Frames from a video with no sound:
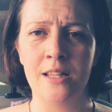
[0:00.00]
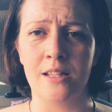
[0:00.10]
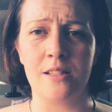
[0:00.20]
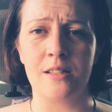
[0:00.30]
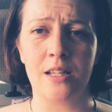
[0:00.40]

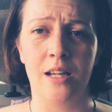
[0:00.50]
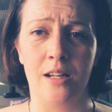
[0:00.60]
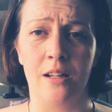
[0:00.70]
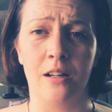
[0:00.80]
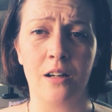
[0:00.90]
This is
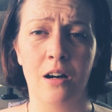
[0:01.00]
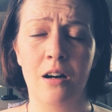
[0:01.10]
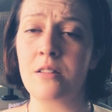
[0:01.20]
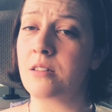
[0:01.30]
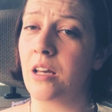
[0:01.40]
Katie in a
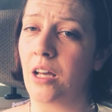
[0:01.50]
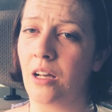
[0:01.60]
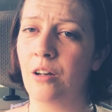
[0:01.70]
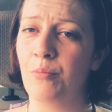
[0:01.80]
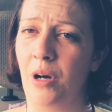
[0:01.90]
car
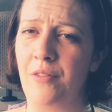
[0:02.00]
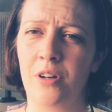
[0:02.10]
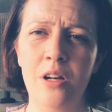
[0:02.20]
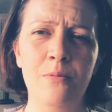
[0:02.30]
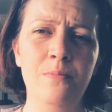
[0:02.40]
saying bye for
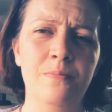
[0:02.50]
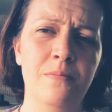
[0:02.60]
now.